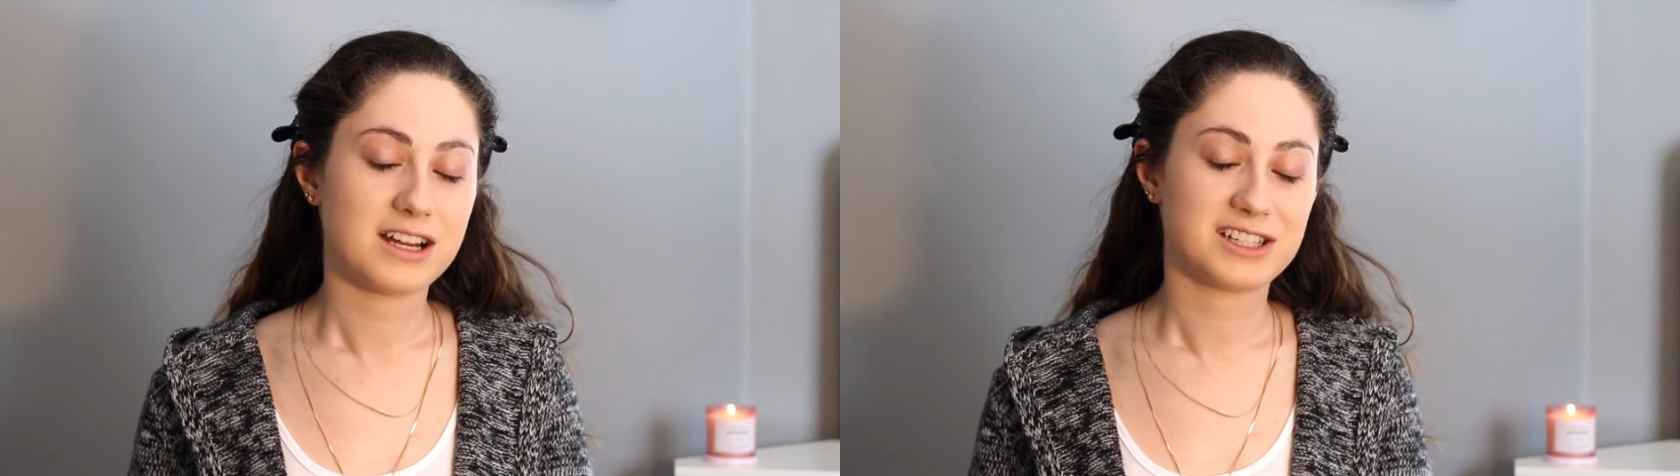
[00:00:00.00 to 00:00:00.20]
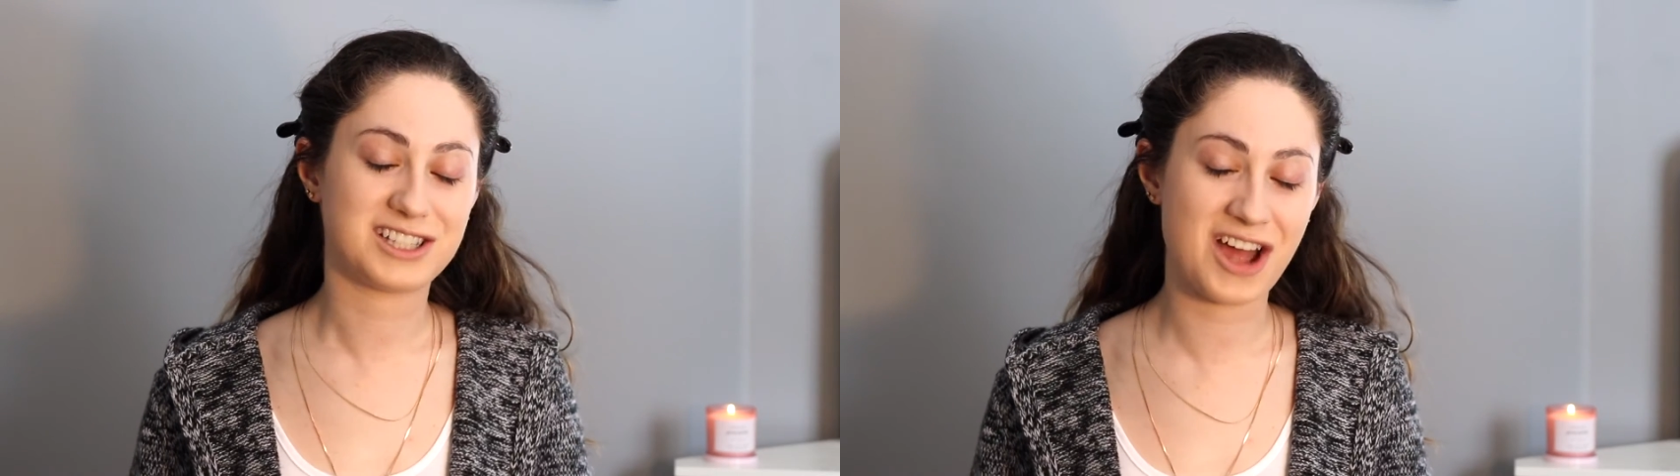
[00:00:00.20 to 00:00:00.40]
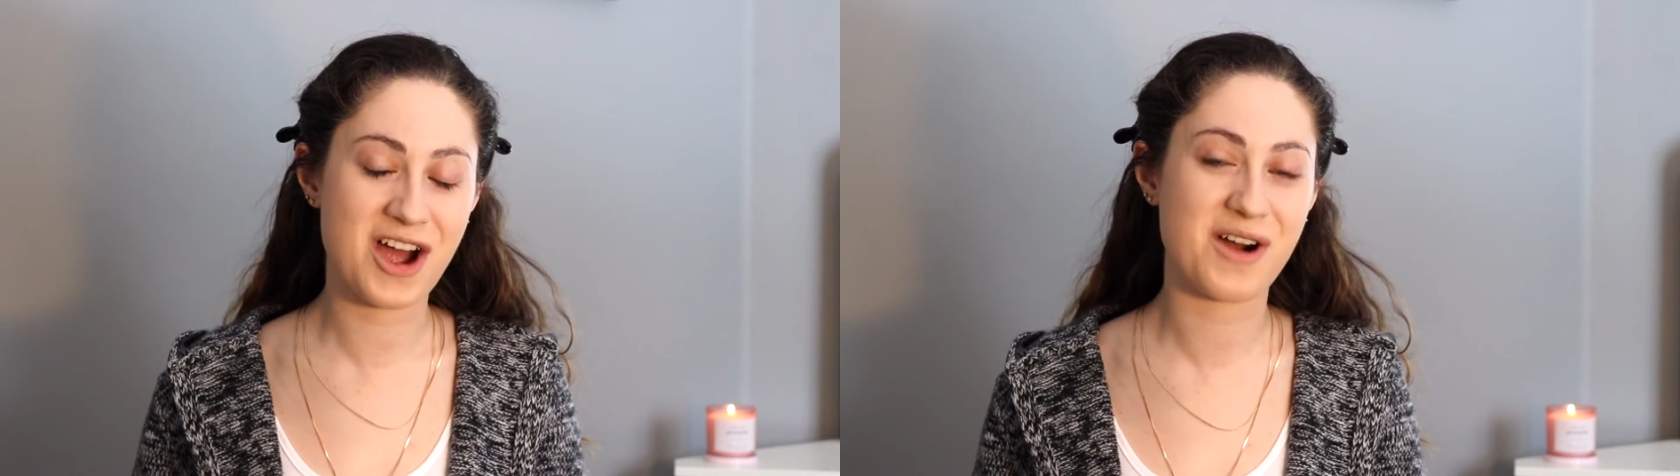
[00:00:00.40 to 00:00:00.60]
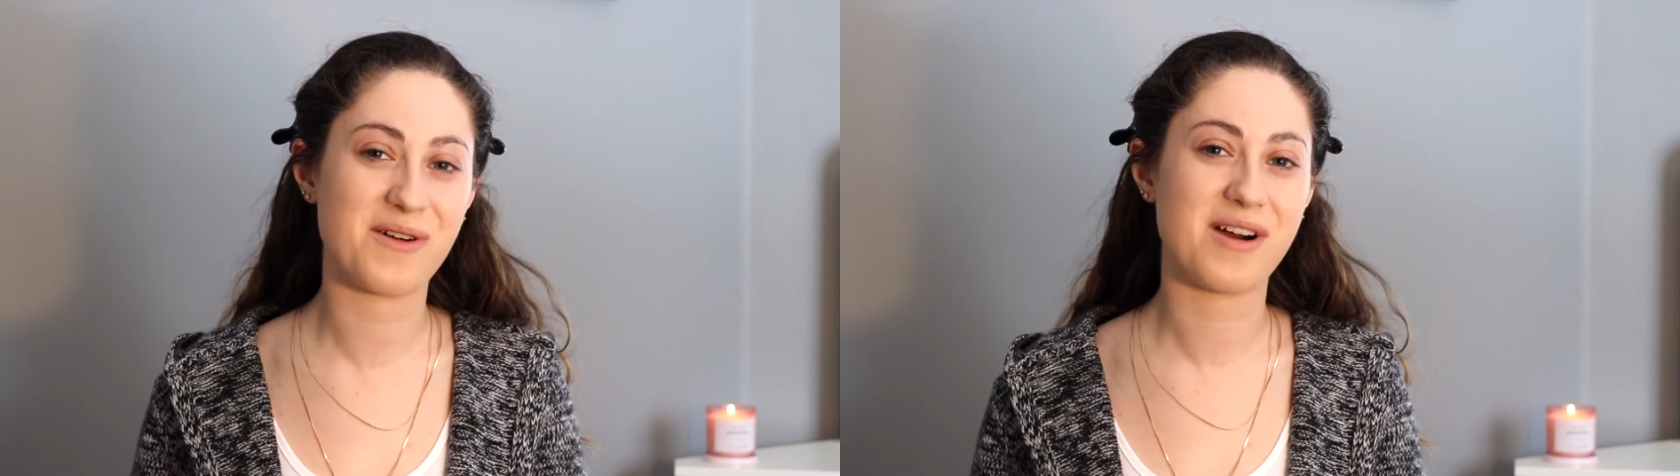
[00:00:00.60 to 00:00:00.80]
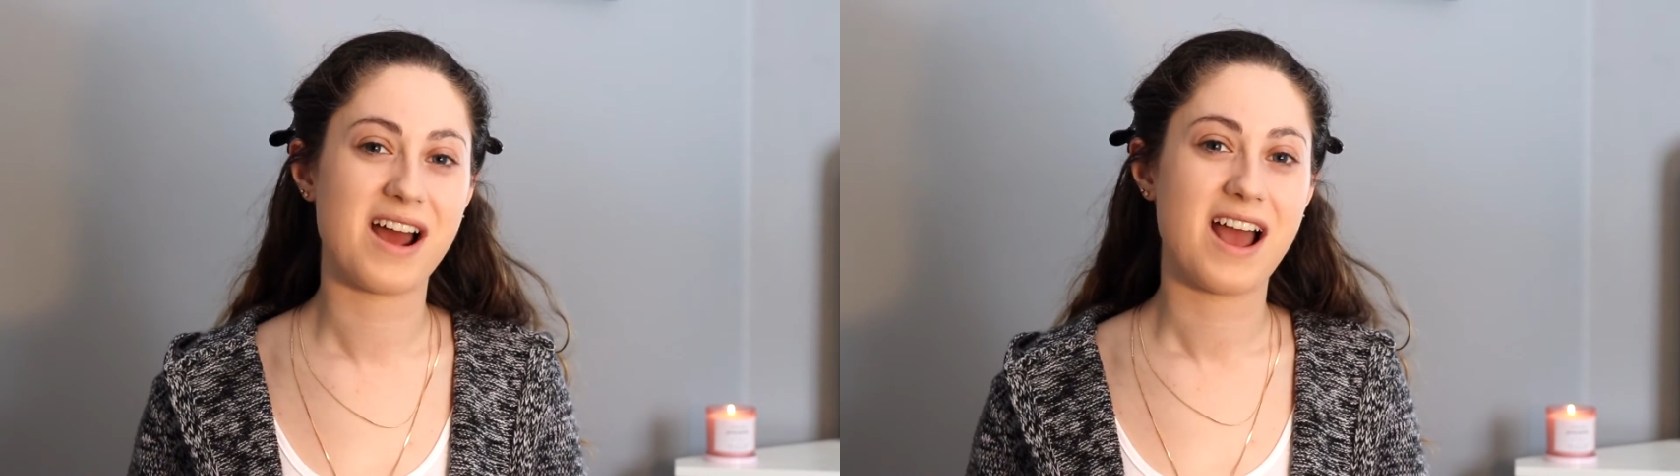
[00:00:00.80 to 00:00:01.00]

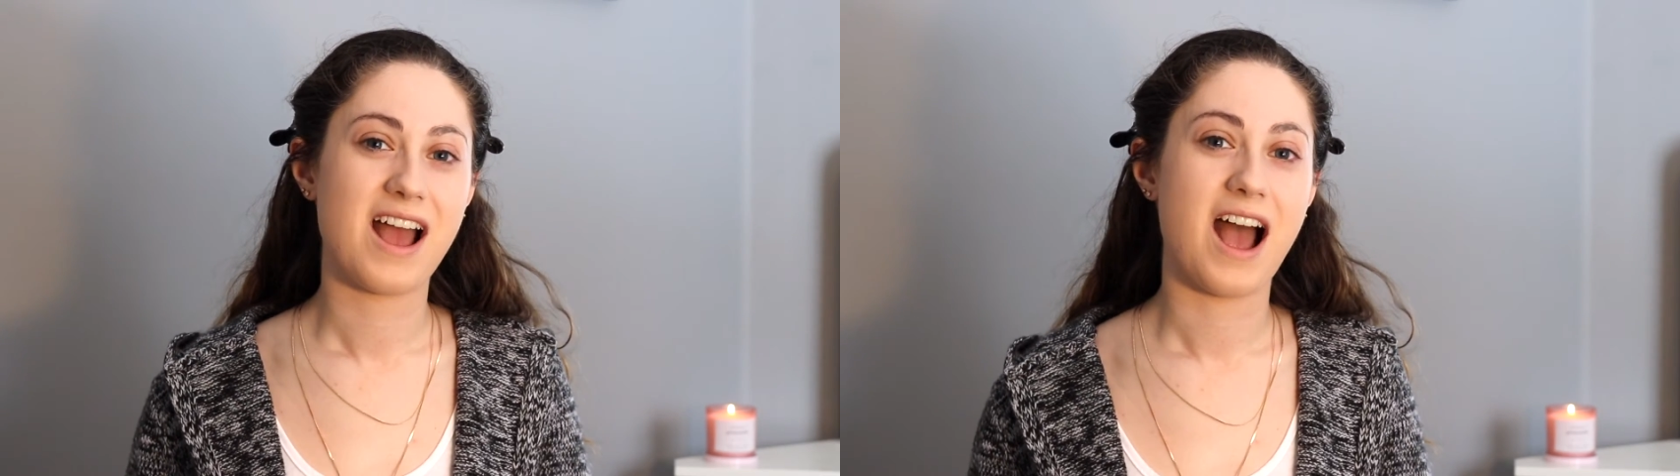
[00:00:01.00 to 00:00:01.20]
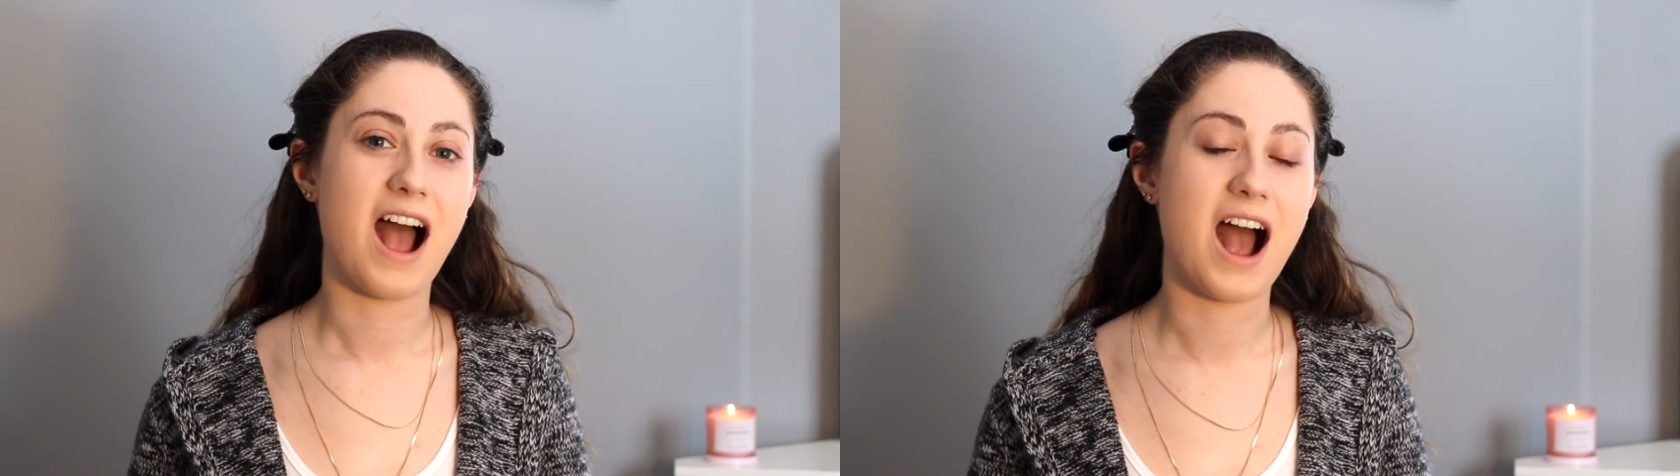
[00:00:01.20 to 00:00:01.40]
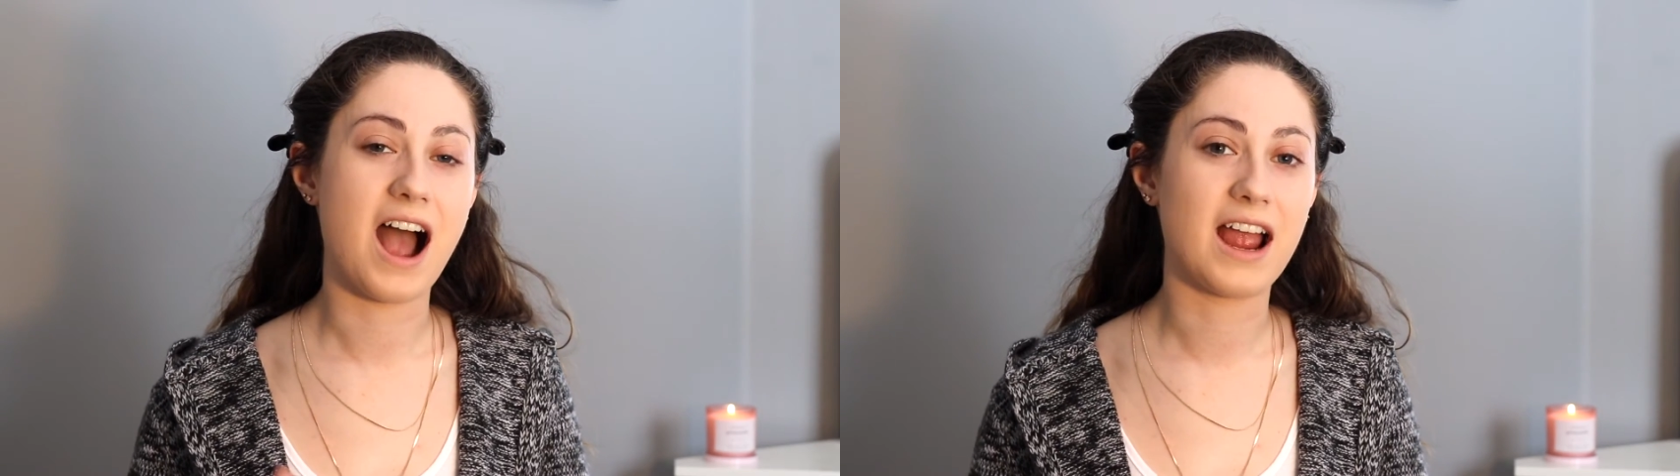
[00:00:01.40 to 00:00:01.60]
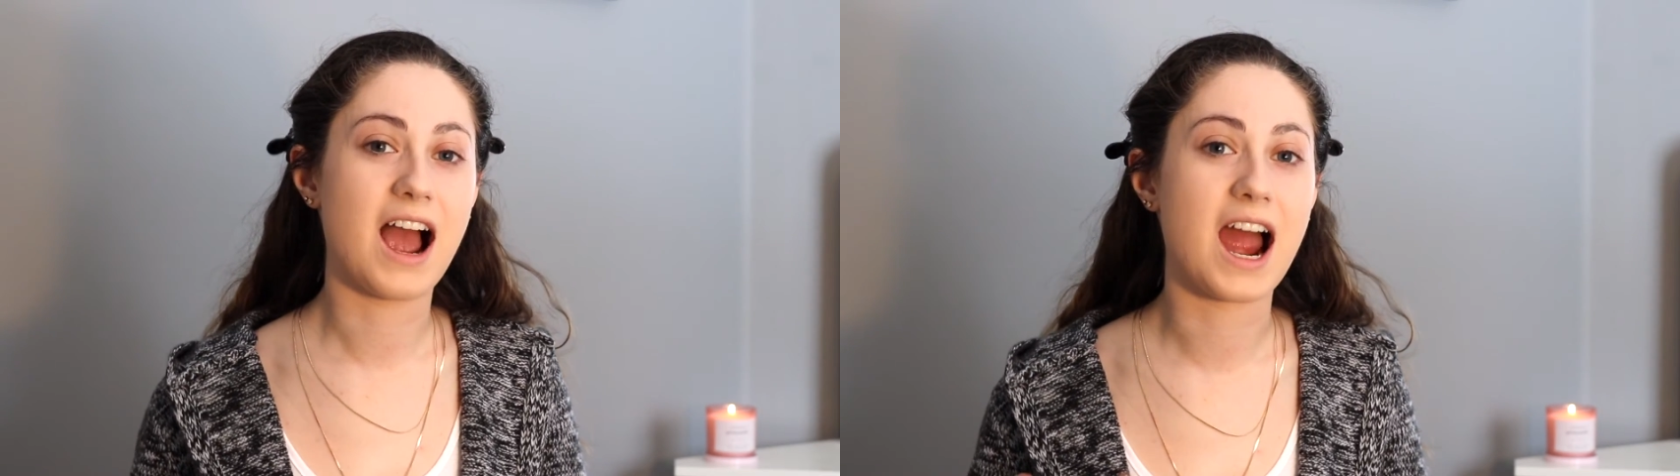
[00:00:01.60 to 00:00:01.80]
So I